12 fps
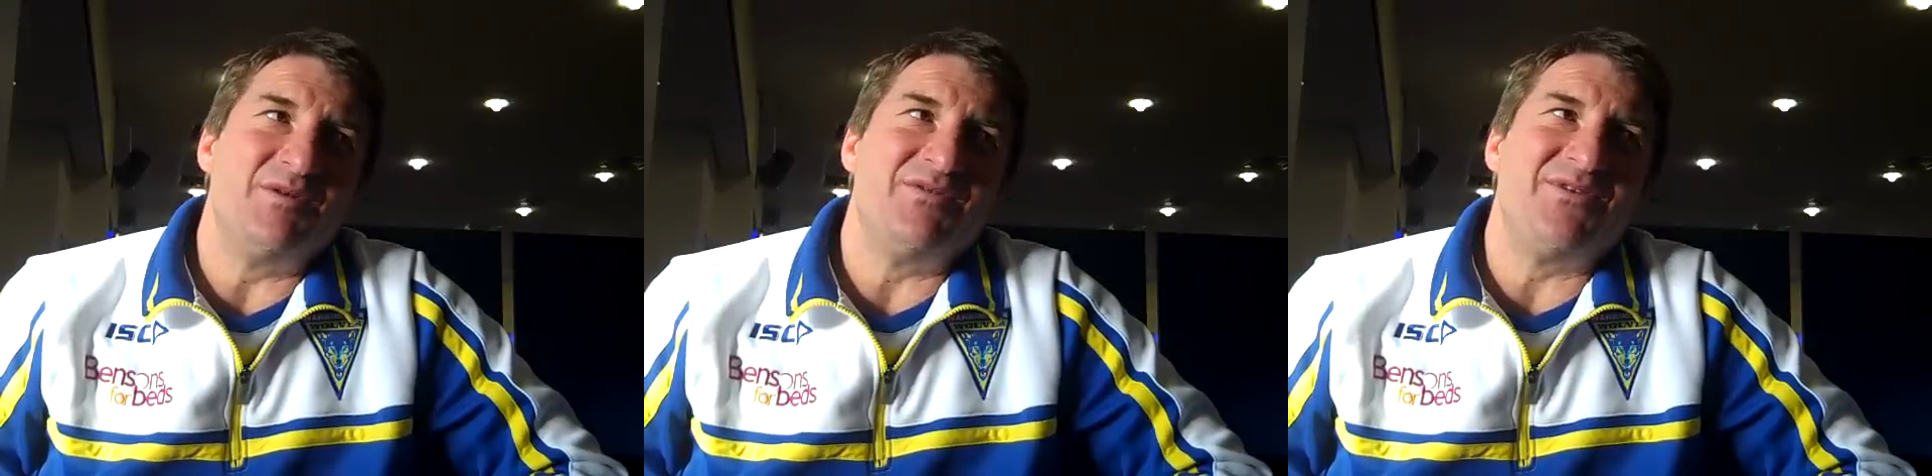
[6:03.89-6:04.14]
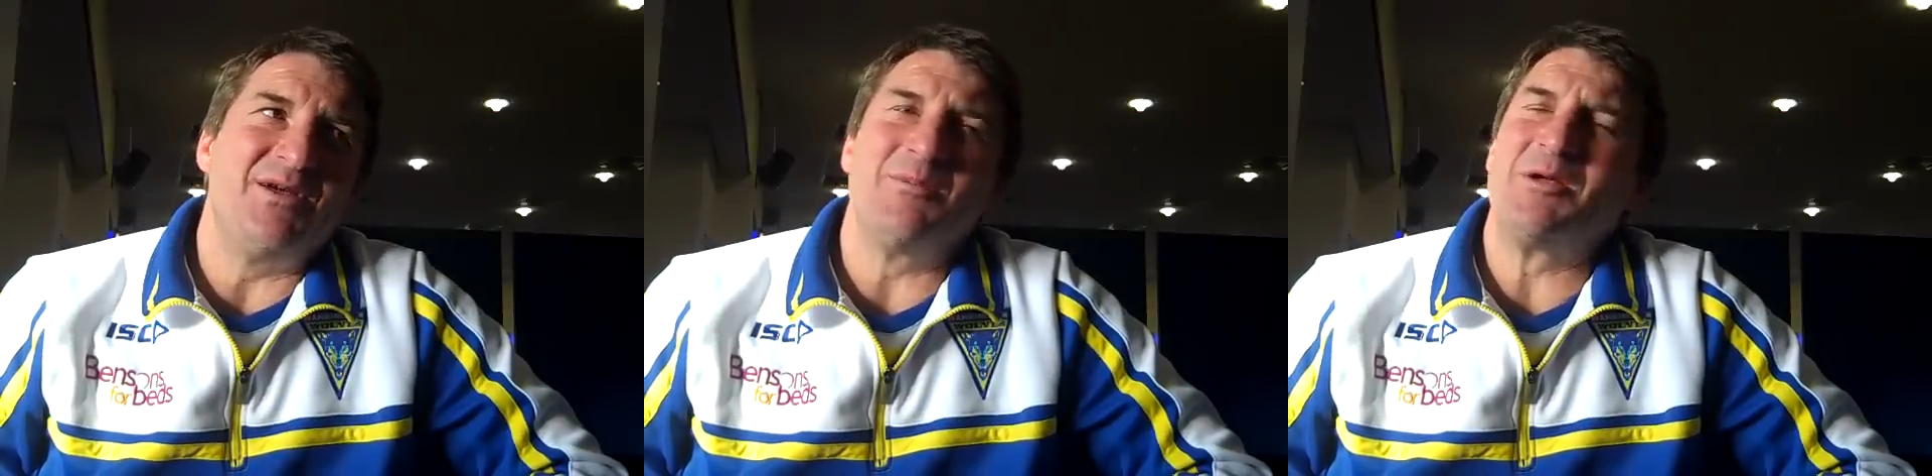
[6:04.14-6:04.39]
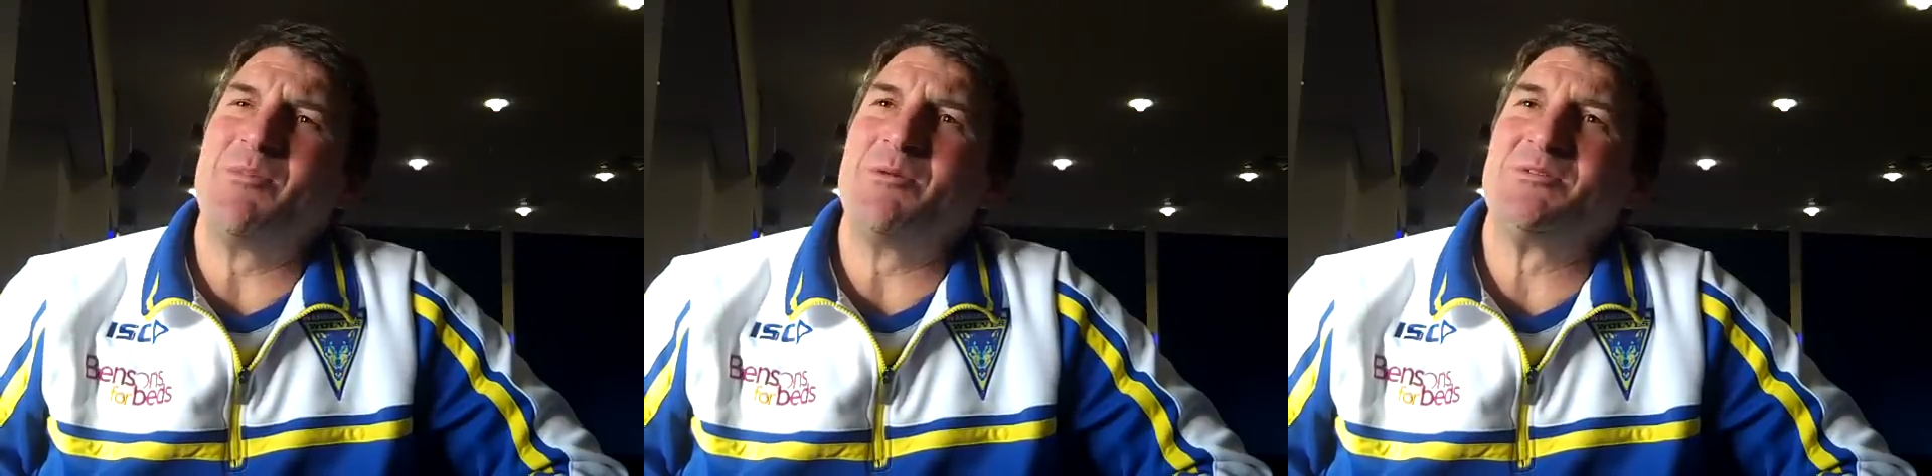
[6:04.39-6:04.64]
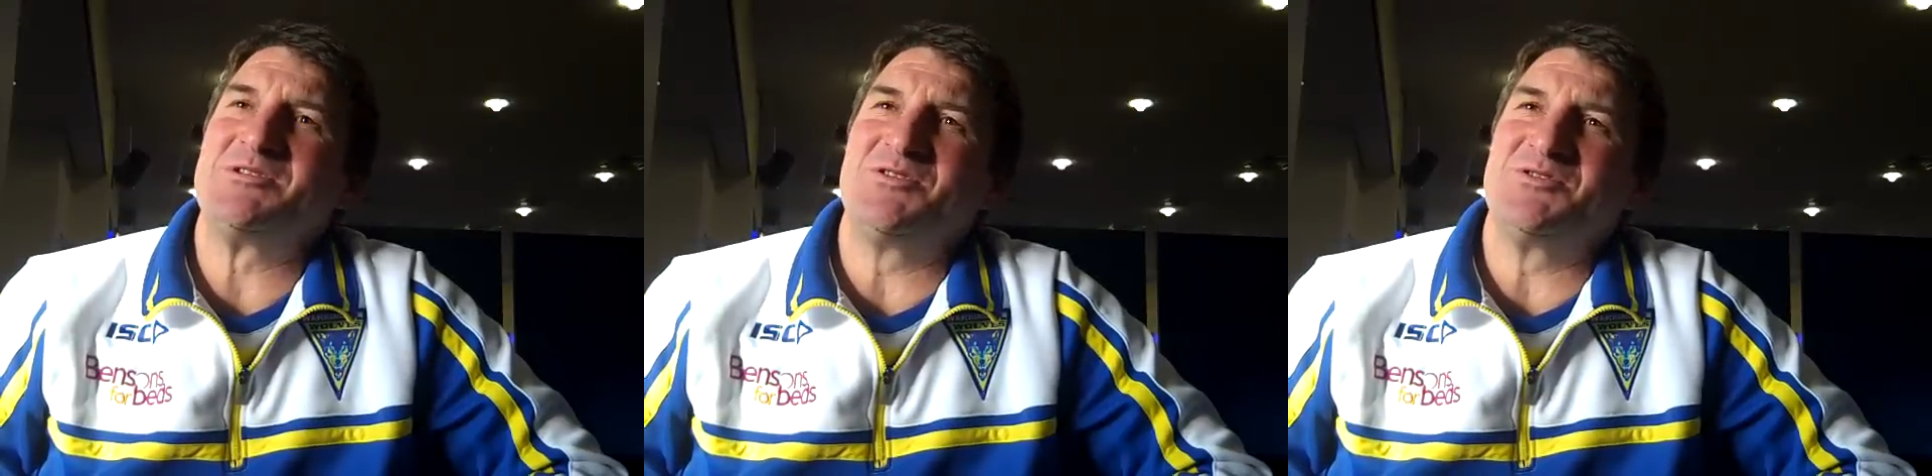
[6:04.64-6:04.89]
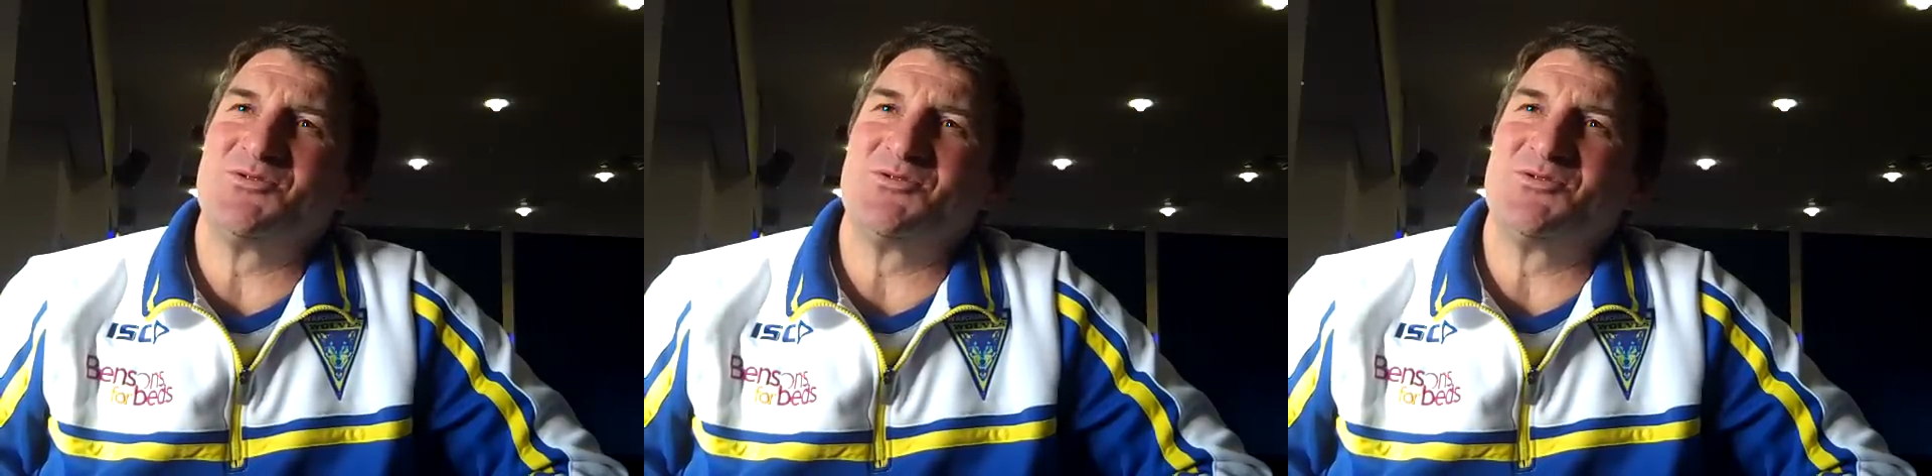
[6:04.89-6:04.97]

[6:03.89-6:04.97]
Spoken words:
the family members to